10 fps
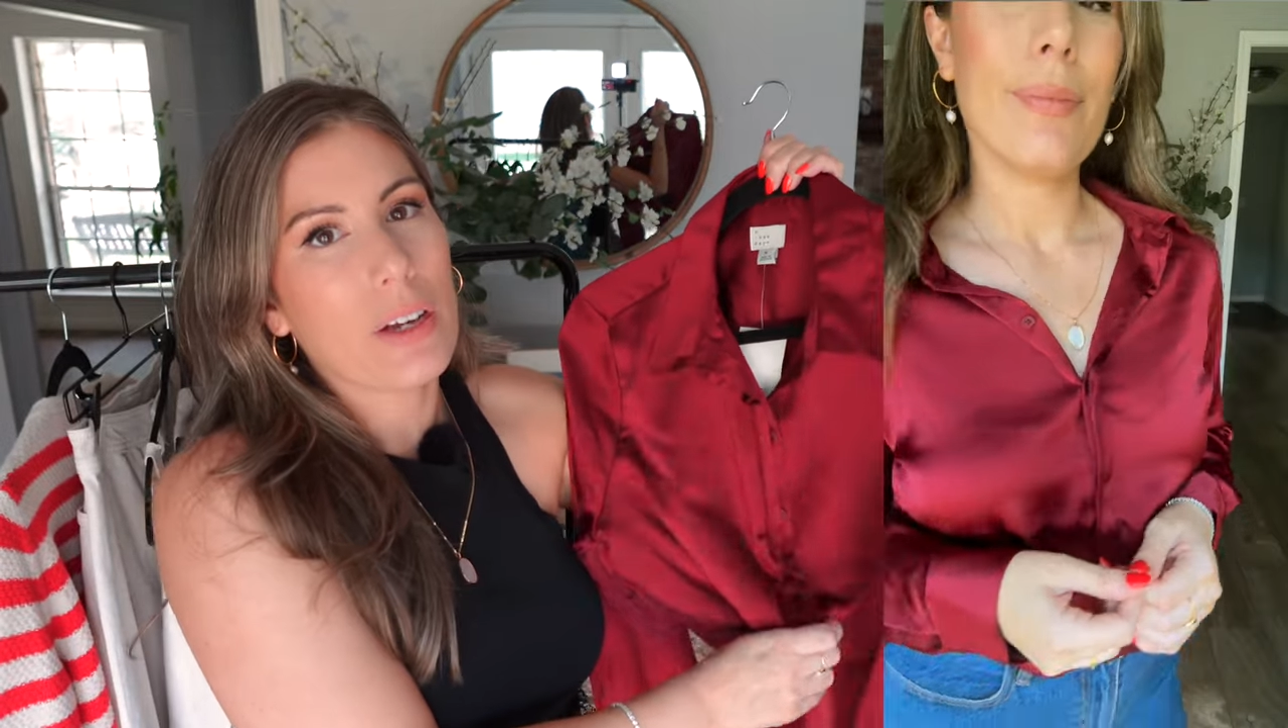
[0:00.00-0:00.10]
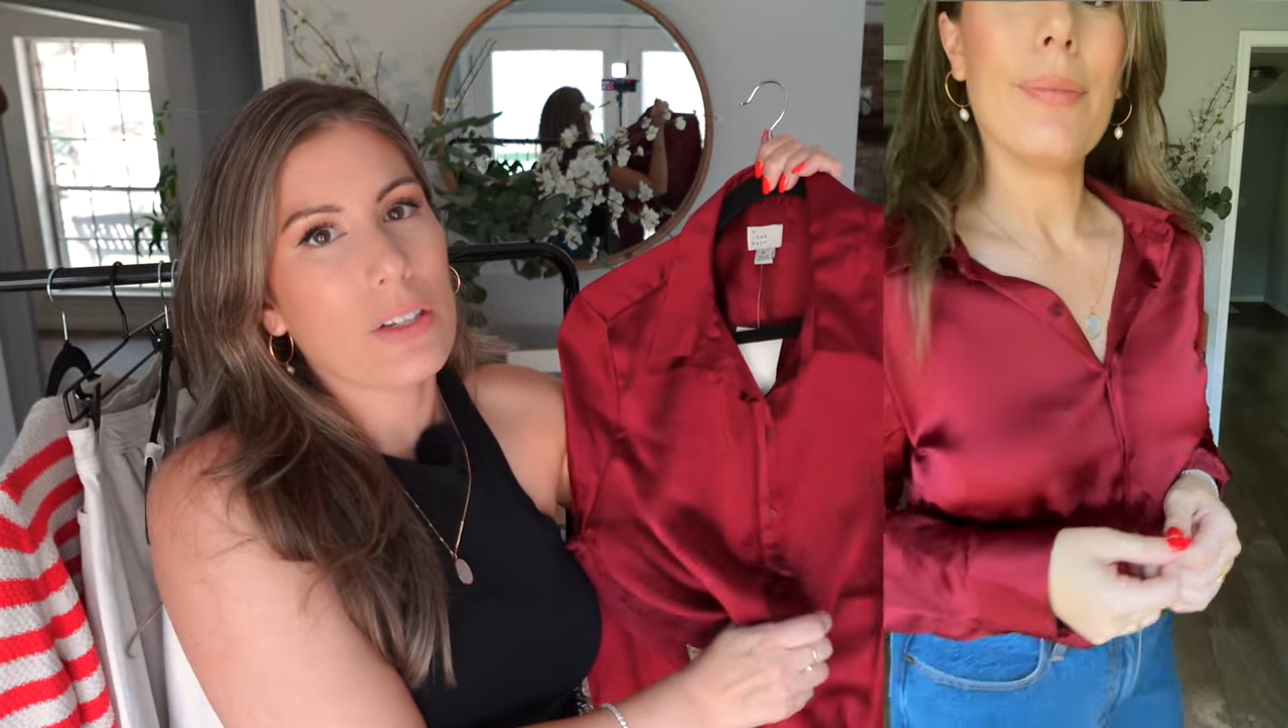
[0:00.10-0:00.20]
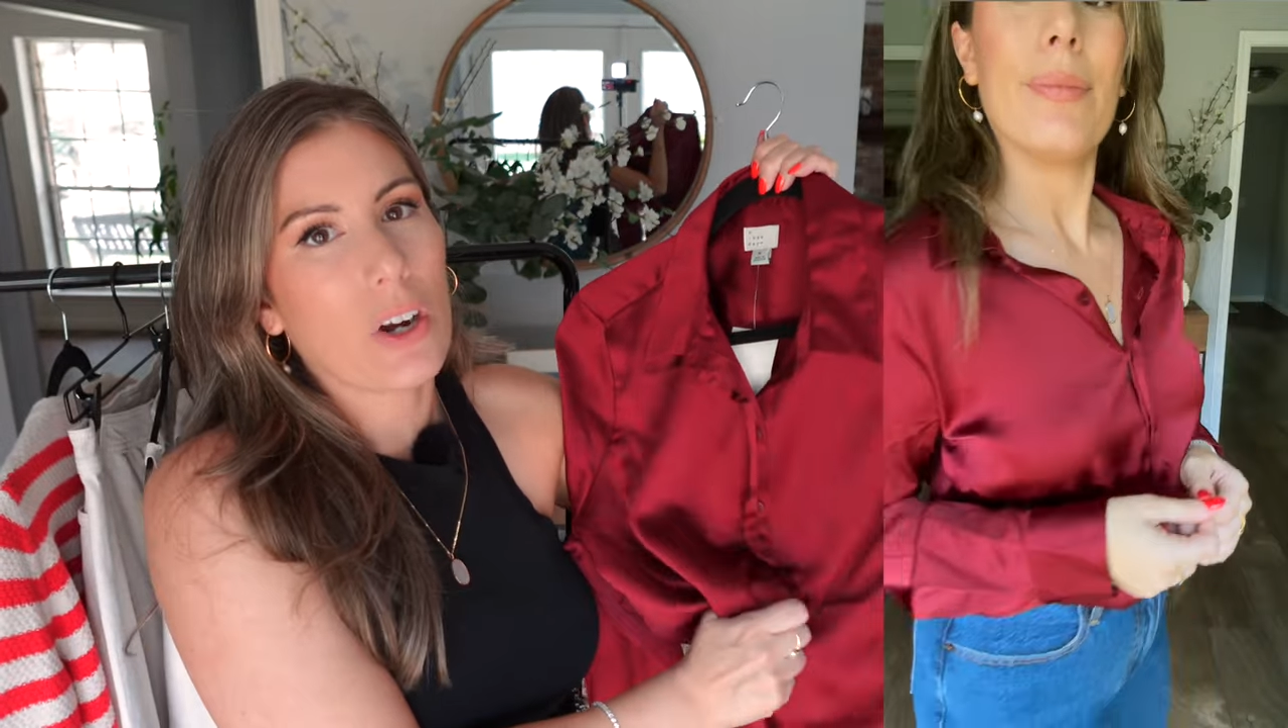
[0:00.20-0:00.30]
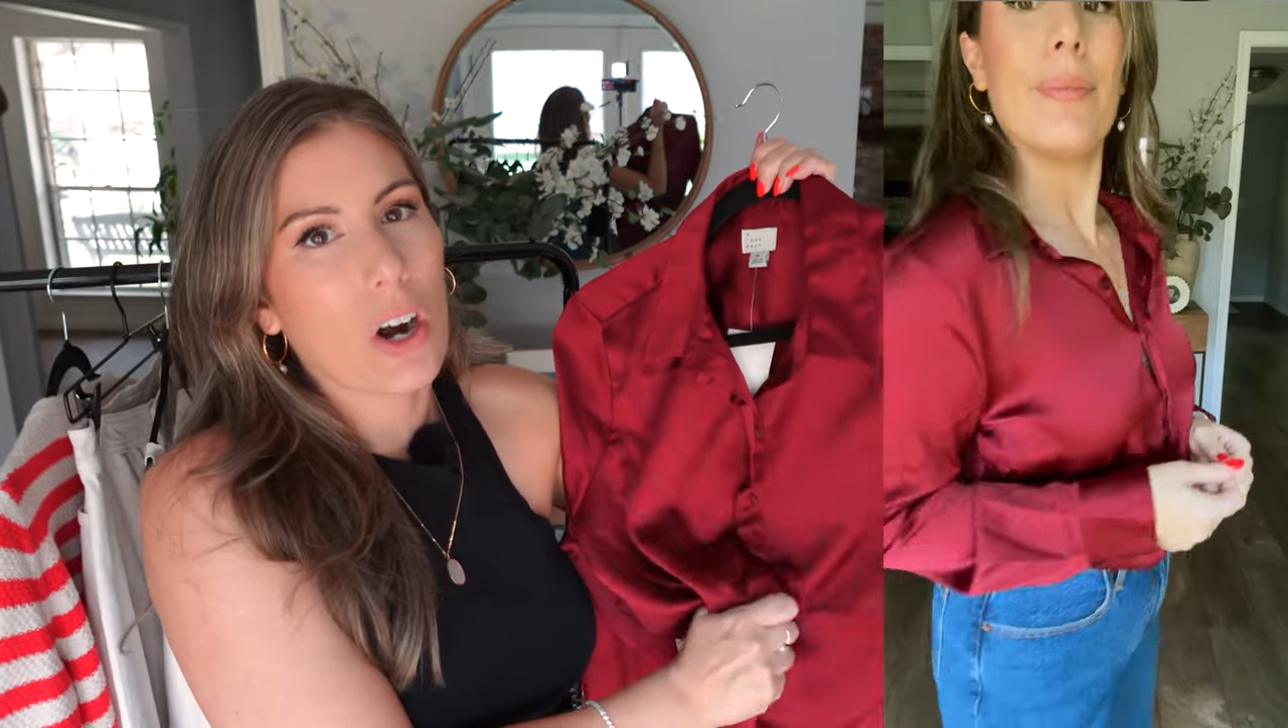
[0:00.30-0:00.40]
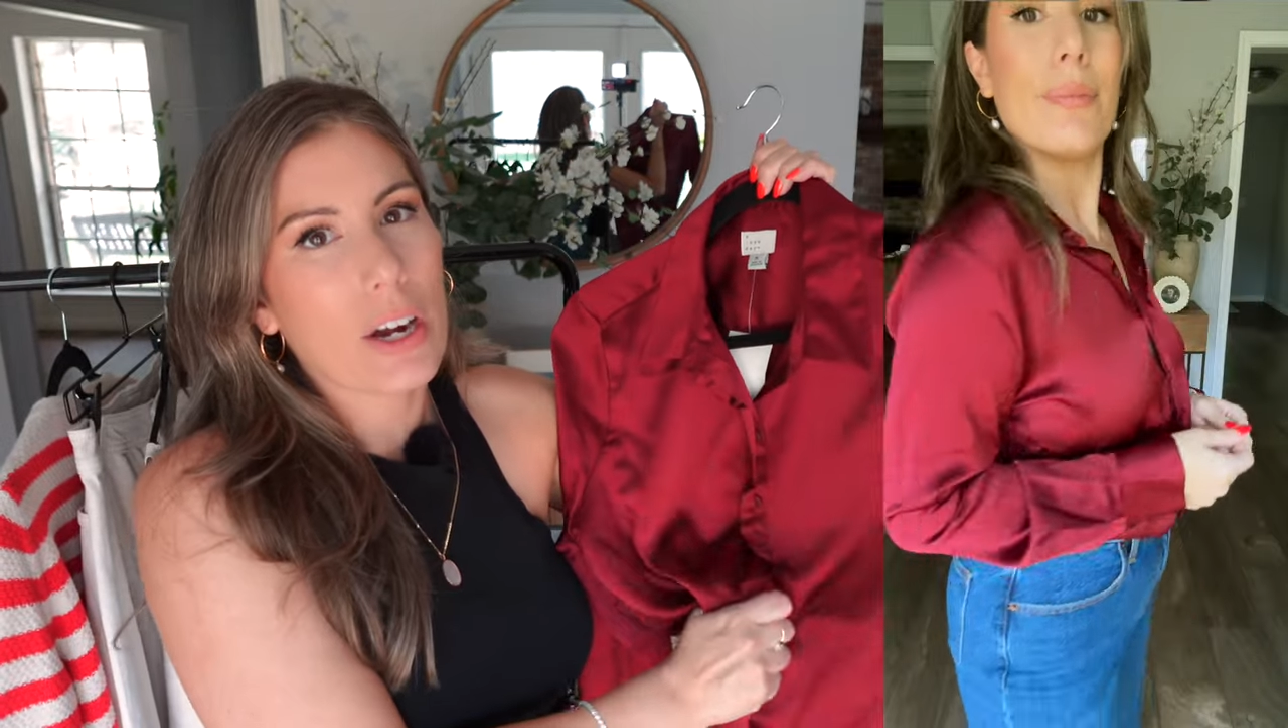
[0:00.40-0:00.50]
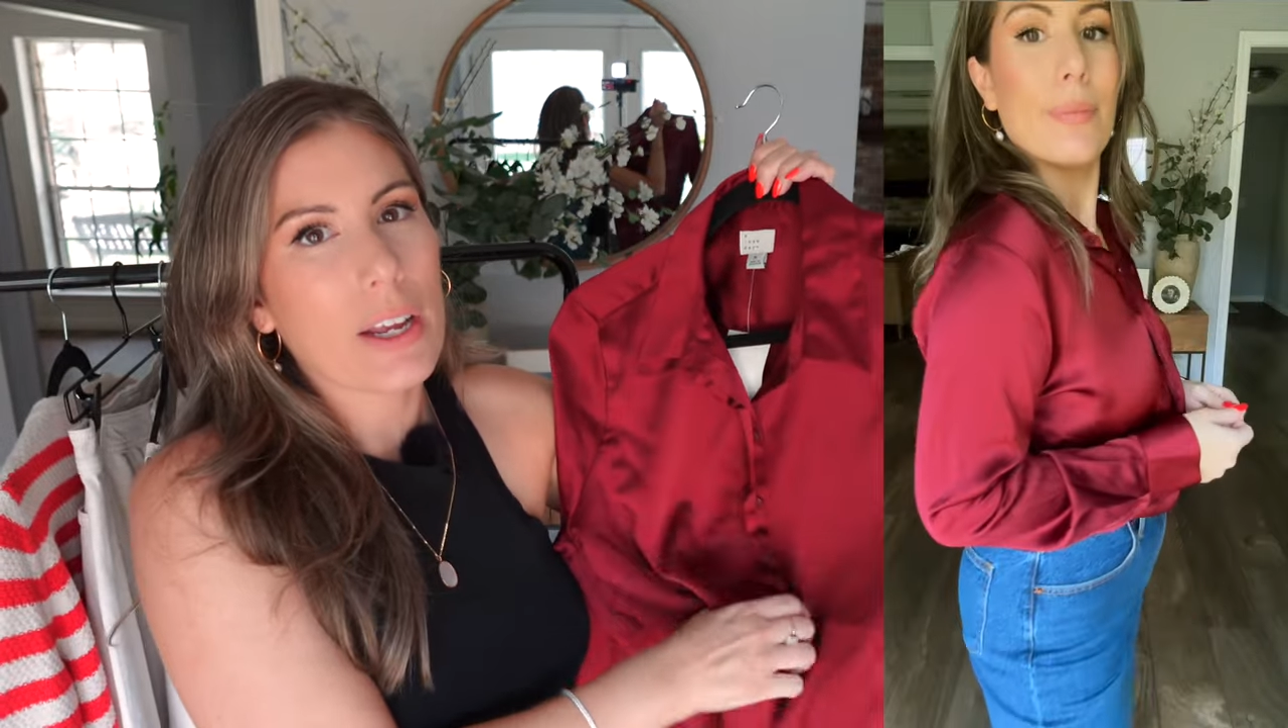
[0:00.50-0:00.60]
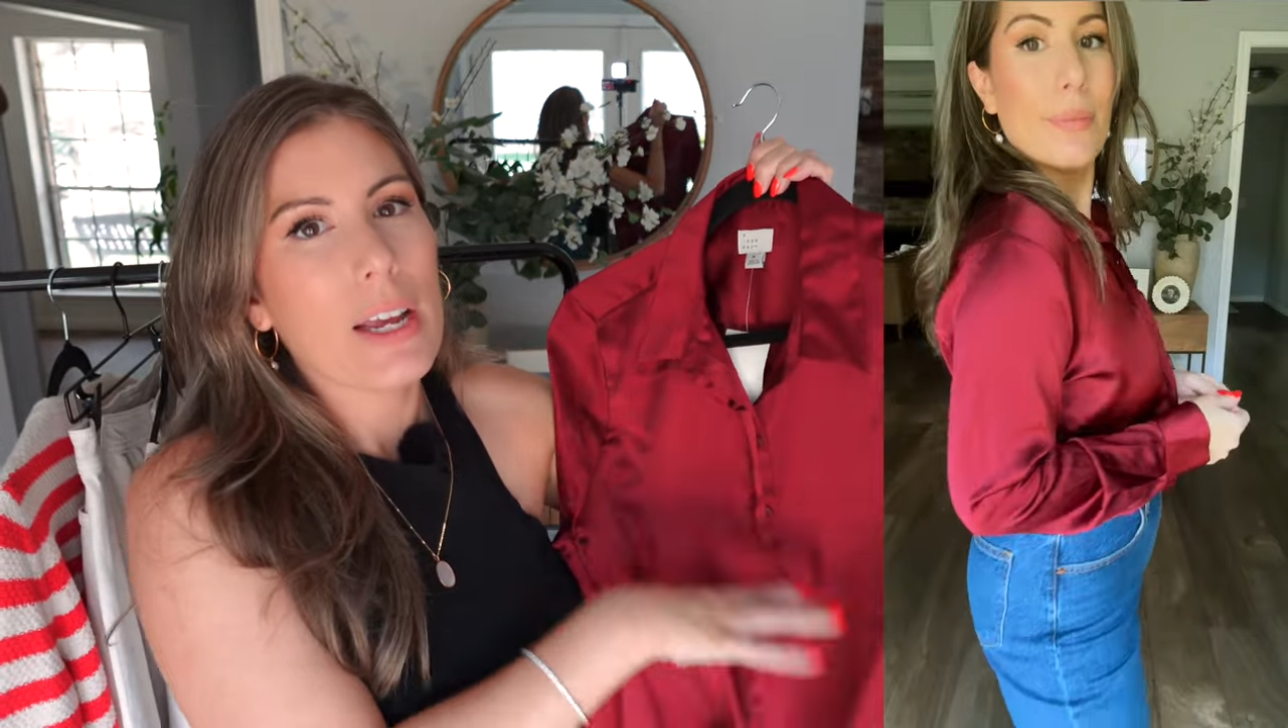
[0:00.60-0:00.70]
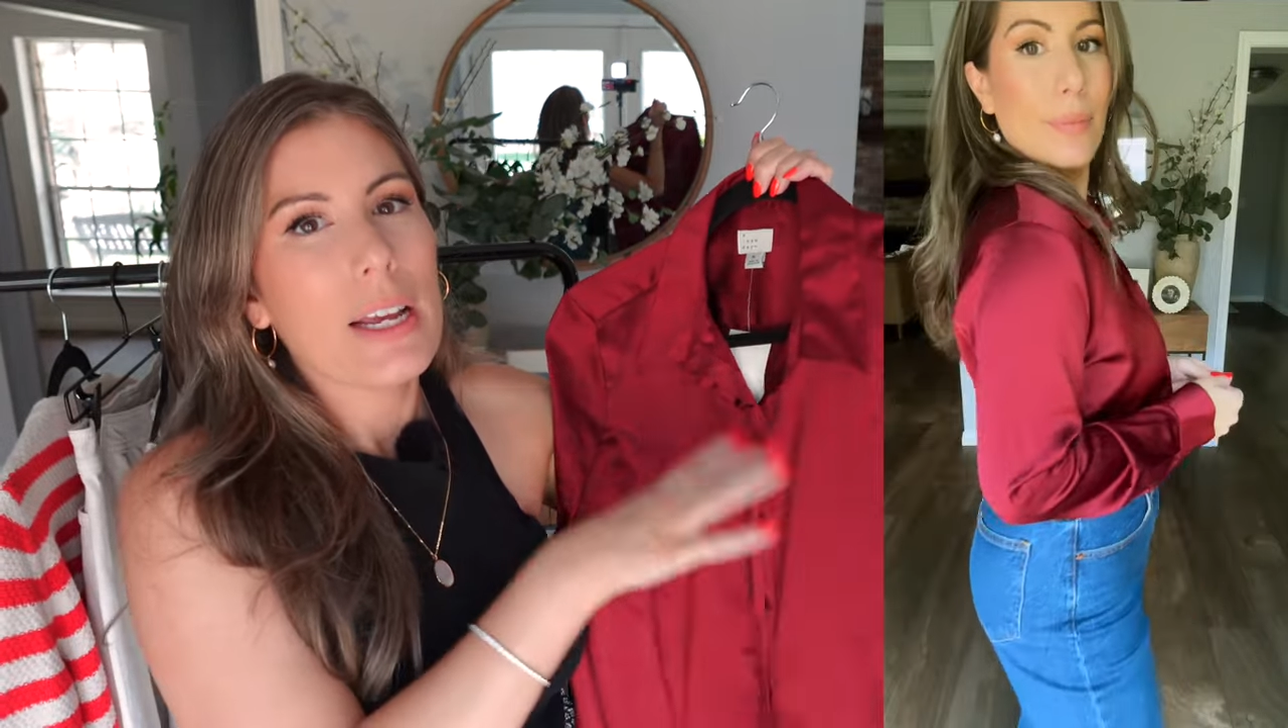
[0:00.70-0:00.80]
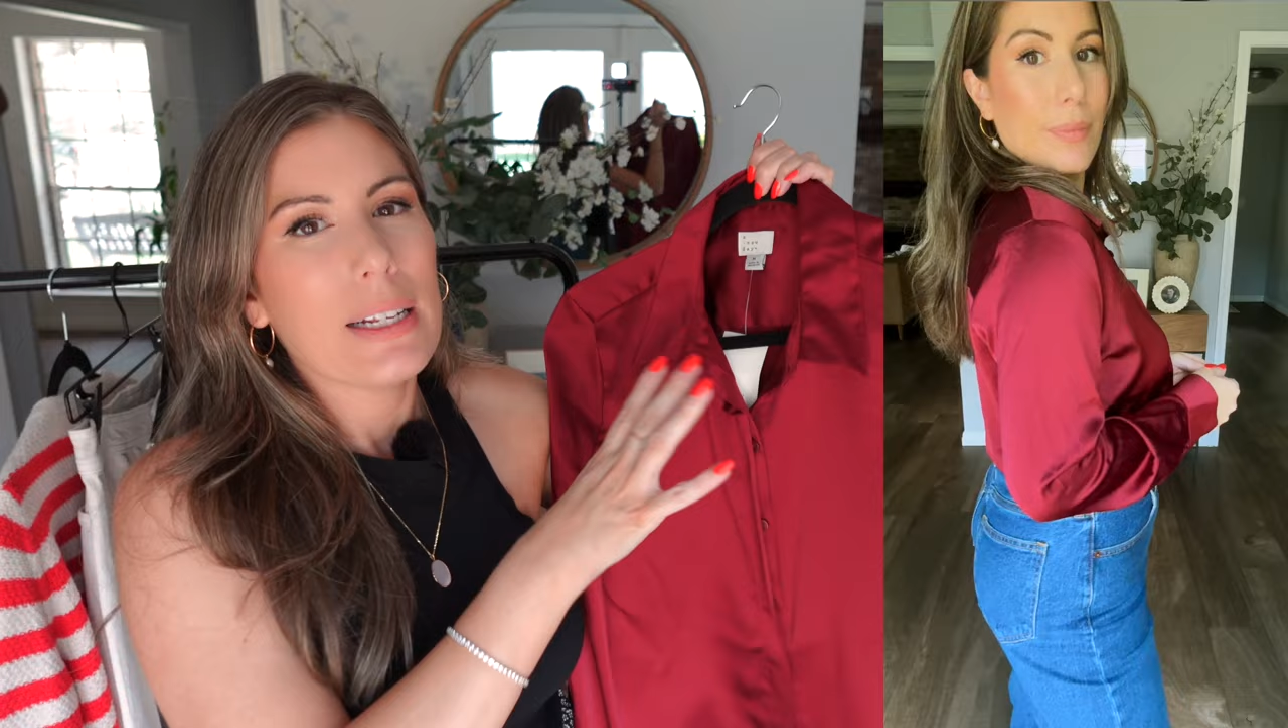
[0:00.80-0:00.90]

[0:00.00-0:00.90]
a dark